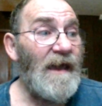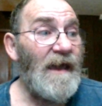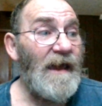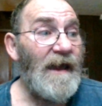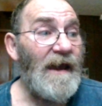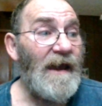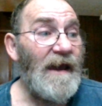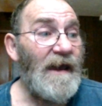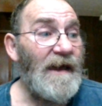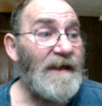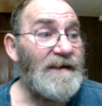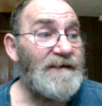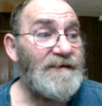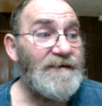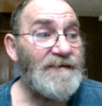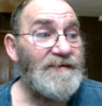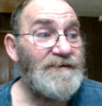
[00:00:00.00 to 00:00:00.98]

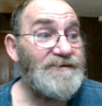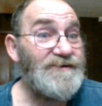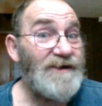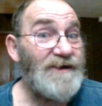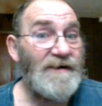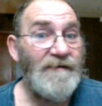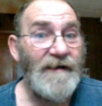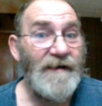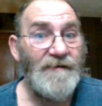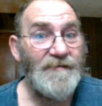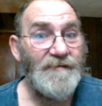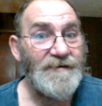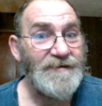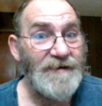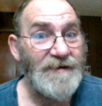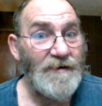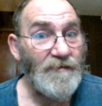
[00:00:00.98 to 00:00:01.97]
and the generator
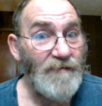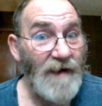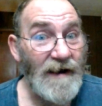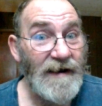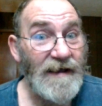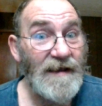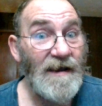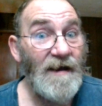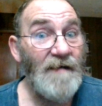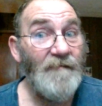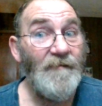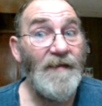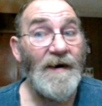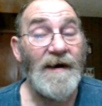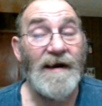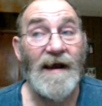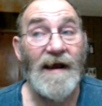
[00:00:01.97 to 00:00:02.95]
was still running,
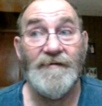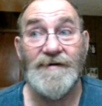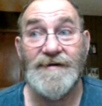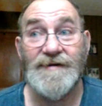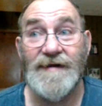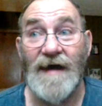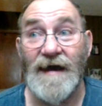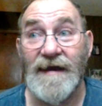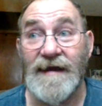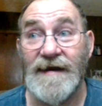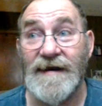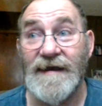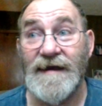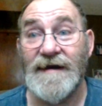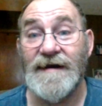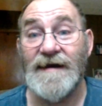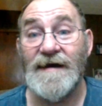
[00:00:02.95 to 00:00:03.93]
but I was not
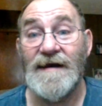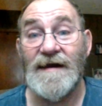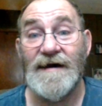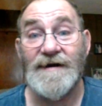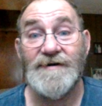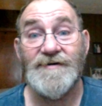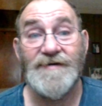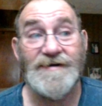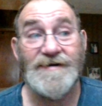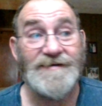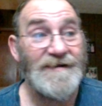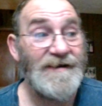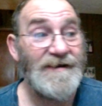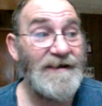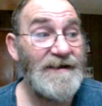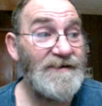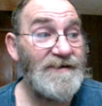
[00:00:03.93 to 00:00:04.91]
getting any
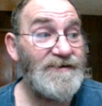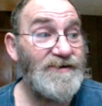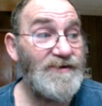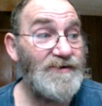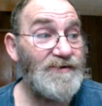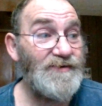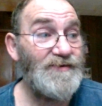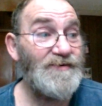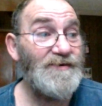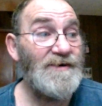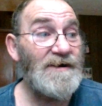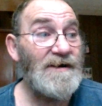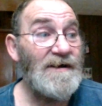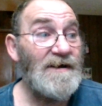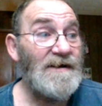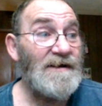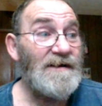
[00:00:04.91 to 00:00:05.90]
electricity to
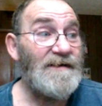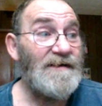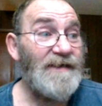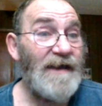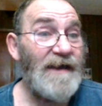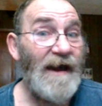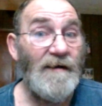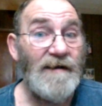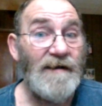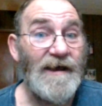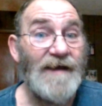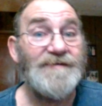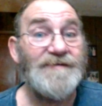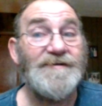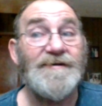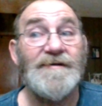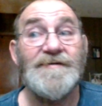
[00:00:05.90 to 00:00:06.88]
the
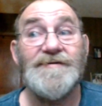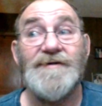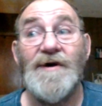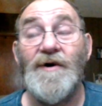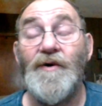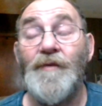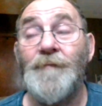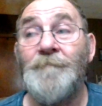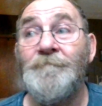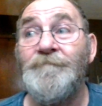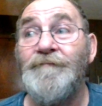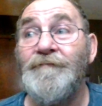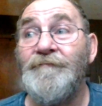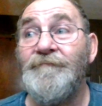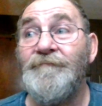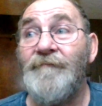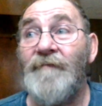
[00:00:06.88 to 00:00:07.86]
outlets. So
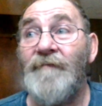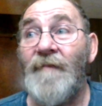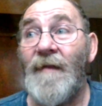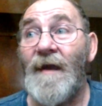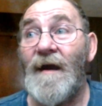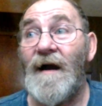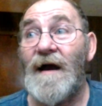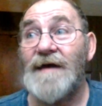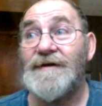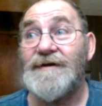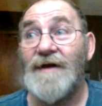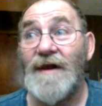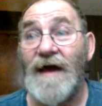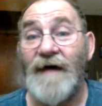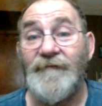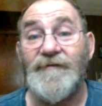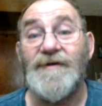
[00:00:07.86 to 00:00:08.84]
I
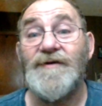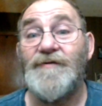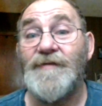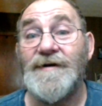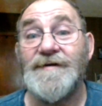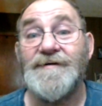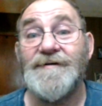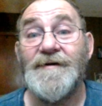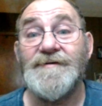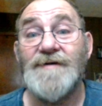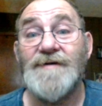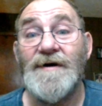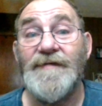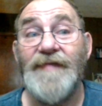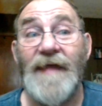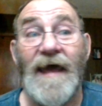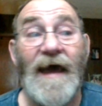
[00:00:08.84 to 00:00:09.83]
still have to do research
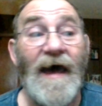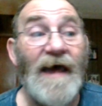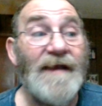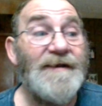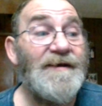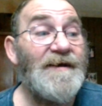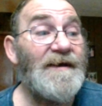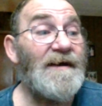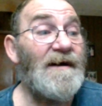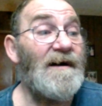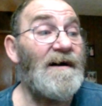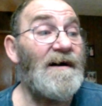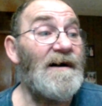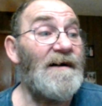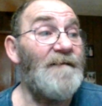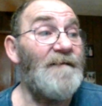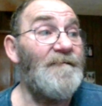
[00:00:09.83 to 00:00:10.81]
on that.
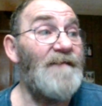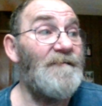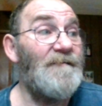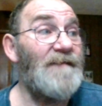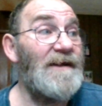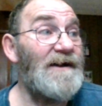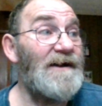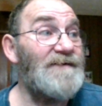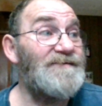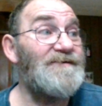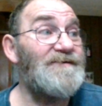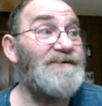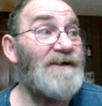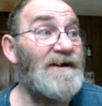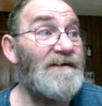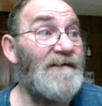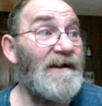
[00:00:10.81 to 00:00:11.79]
Uh, but because the
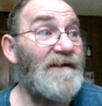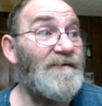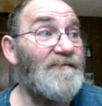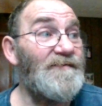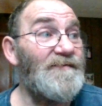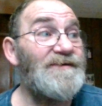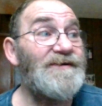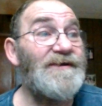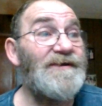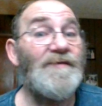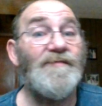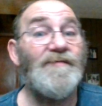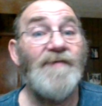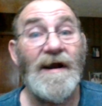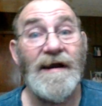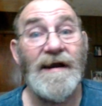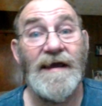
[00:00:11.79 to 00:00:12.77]
generator was still
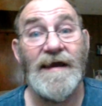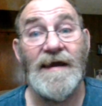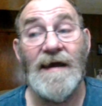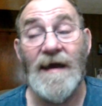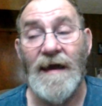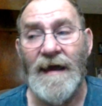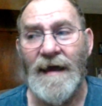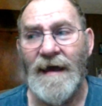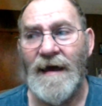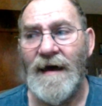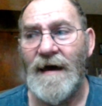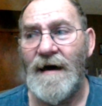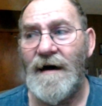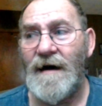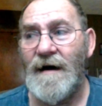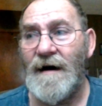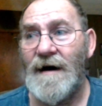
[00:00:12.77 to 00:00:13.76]
running,
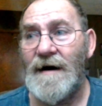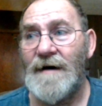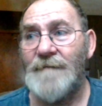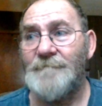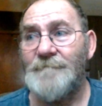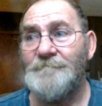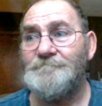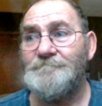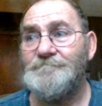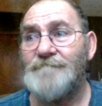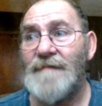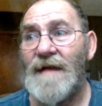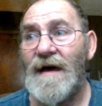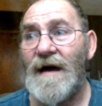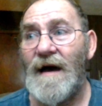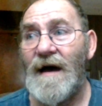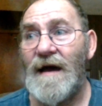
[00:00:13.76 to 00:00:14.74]
um,
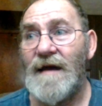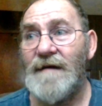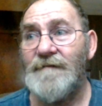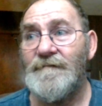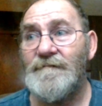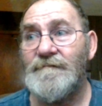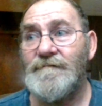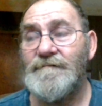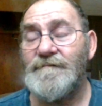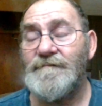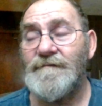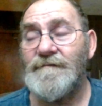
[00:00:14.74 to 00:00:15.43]
I'm